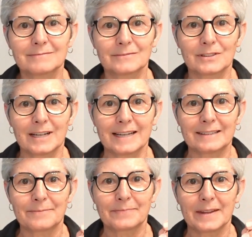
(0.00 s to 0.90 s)

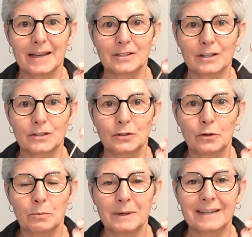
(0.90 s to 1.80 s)
Right, I took a
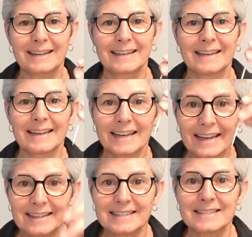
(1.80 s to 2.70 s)
toothpick
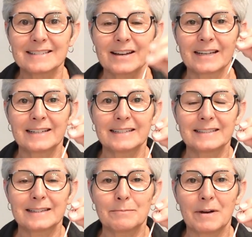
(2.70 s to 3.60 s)
and I stuck it
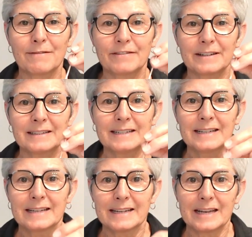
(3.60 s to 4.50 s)
into the muffin
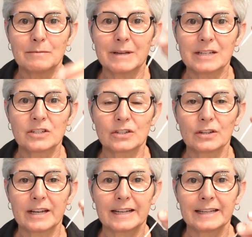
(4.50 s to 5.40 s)
and made sure
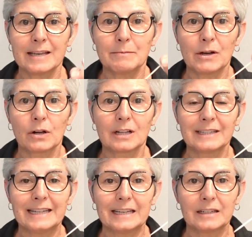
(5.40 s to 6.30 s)
that it came out
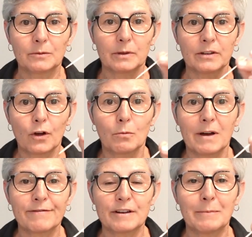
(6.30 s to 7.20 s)
clean with no
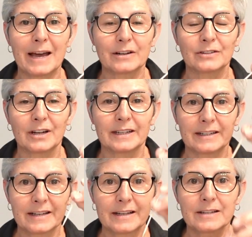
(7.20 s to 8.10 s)
muffin batter on it.
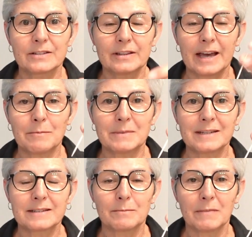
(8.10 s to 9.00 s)
So that
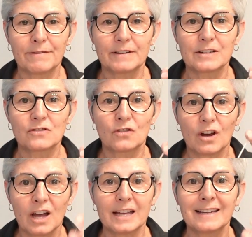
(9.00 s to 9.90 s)
means the muffin is
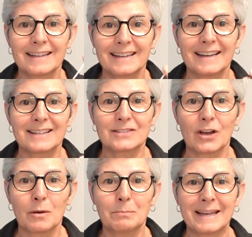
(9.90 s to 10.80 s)
dry and it's
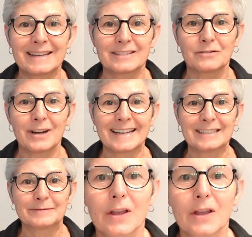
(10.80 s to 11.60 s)
all baked and ready.